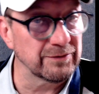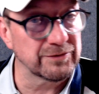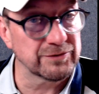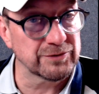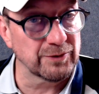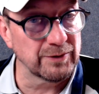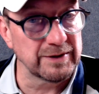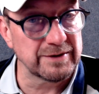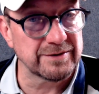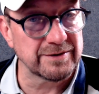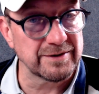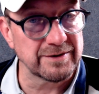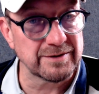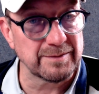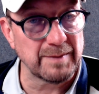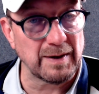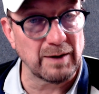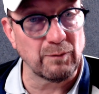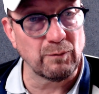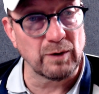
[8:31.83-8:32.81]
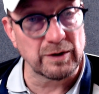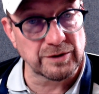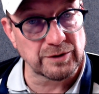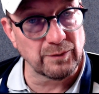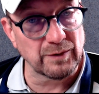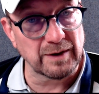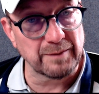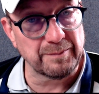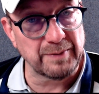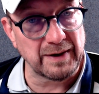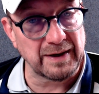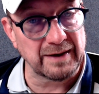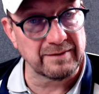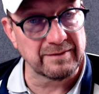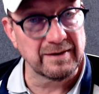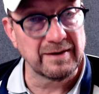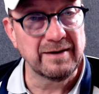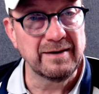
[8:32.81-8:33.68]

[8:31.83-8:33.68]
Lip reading: choices about what you want to paint,